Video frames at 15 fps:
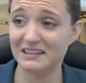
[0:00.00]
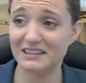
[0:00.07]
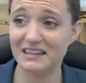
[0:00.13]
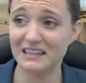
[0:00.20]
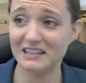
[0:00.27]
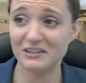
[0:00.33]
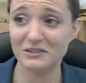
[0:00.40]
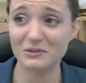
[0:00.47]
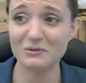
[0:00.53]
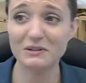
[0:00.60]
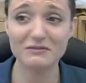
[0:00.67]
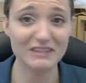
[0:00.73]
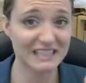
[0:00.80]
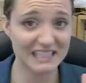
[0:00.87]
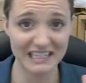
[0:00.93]
the due
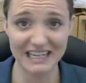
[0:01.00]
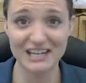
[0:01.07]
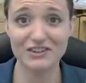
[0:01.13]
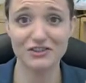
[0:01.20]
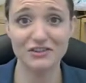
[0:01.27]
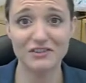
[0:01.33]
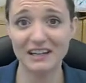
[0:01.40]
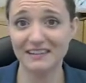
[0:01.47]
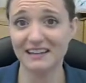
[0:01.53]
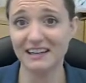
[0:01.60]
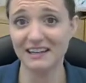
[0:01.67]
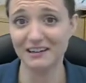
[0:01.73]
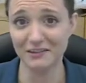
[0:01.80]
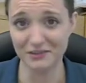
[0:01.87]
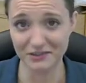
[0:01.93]
investigation that
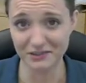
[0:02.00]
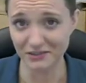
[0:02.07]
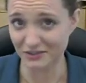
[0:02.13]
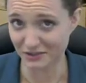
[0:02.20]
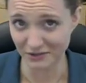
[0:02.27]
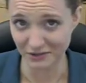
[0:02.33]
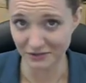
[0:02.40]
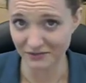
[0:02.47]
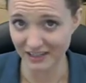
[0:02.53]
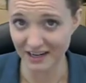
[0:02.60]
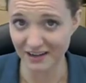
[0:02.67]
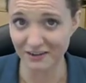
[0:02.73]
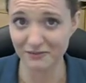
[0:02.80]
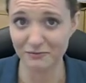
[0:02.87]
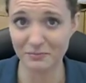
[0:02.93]
they are deserving
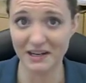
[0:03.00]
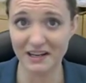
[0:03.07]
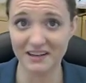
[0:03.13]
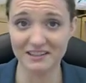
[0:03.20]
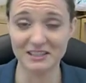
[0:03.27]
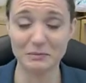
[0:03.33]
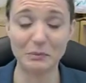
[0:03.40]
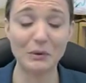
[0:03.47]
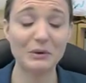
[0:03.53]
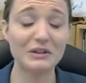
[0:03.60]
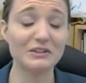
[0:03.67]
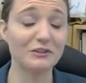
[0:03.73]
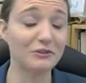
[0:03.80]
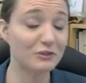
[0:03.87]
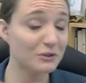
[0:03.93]
of because
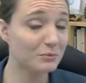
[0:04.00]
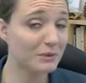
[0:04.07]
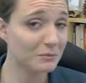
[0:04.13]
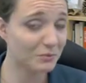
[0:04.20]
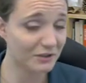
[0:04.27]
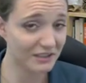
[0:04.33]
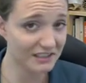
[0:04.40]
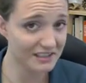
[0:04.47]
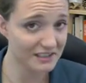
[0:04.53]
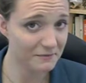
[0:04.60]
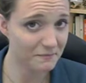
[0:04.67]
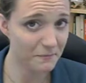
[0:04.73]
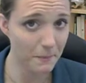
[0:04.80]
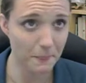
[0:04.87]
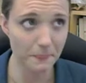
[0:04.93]
protists are super important.
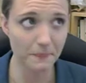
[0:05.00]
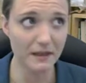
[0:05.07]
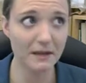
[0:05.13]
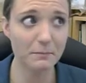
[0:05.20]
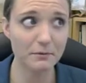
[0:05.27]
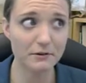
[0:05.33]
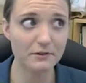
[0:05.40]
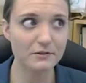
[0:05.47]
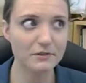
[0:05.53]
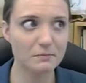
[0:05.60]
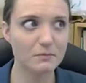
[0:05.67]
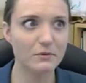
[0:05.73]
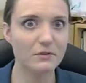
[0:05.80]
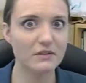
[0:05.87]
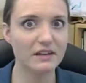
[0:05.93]
They produce
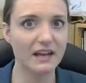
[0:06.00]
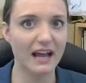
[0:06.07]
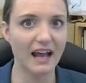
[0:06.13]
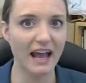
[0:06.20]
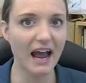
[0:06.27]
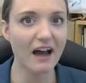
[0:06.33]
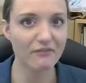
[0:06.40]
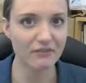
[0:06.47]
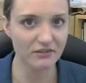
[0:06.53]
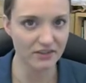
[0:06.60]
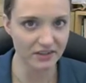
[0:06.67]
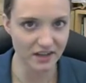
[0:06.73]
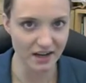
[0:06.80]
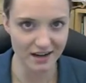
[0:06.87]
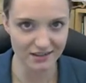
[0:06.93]
more than half of
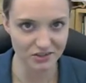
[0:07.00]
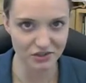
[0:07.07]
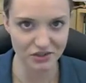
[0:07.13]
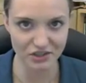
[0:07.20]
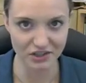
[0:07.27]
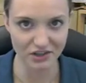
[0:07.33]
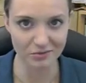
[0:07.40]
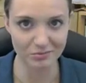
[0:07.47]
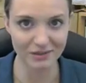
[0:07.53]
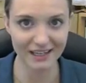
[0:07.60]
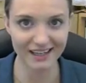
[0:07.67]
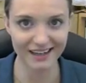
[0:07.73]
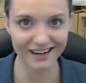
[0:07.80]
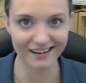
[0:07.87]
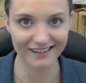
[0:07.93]
all the oxygen on our
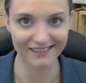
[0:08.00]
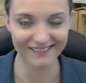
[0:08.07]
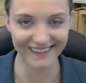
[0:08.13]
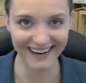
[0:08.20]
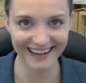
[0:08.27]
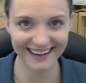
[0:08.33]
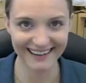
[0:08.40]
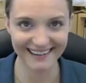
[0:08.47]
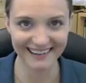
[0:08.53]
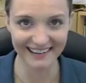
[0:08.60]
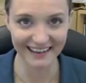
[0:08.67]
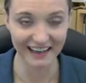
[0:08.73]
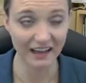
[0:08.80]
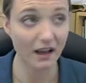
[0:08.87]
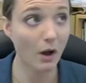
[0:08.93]
planet, right?
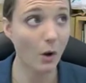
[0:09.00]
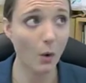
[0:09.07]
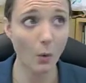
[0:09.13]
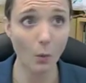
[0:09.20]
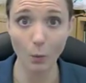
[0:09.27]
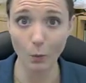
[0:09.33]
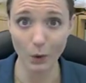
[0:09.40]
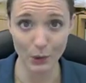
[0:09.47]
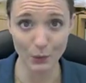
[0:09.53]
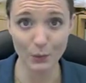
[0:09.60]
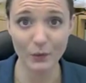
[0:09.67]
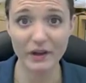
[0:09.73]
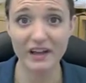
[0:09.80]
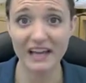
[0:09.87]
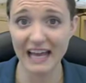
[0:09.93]
Like, whoa.
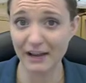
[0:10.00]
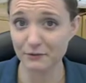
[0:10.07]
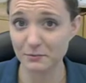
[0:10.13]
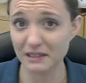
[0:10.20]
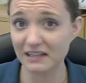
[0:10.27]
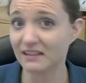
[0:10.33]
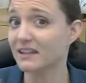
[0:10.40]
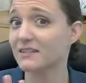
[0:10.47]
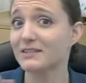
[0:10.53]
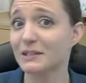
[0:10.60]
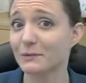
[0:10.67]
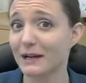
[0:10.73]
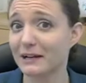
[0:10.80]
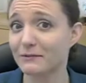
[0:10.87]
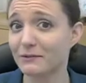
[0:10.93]
Everybody loves
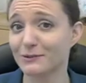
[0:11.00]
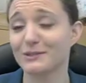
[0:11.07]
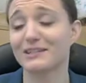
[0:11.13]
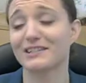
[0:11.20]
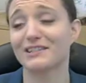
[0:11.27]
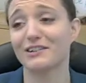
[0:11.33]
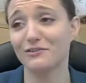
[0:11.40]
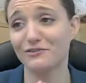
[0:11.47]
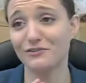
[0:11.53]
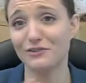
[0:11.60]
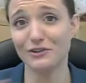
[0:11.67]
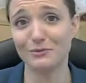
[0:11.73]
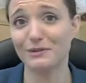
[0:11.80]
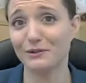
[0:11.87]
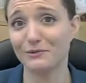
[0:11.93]
the rainforest.
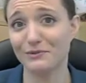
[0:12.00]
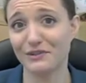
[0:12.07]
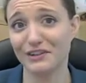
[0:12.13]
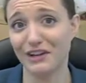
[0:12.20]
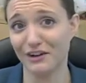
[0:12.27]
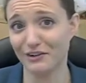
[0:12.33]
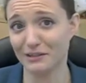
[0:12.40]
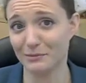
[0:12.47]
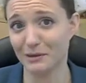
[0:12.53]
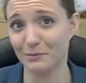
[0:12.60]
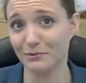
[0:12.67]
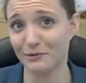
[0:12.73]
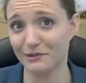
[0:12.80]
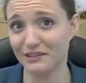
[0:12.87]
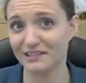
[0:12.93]
Nobody really cares about
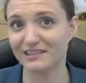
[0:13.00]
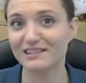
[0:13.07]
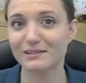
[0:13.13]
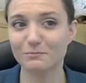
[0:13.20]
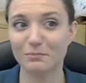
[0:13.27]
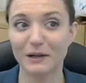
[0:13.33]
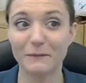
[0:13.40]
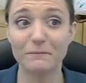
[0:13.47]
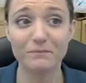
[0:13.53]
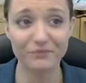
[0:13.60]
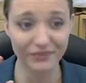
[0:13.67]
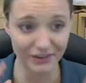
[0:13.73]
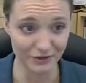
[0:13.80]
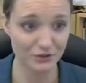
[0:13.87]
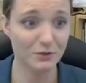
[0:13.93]
protists, but
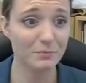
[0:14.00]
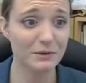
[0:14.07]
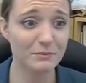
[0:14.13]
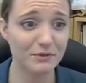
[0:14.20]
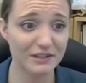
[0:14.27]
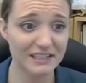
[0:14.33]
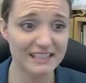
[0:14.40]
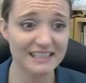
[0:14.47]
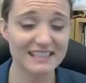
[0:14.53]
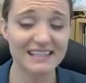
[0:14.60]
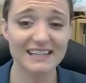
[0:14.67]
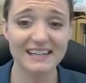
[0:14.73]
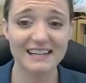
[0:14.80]
they're super important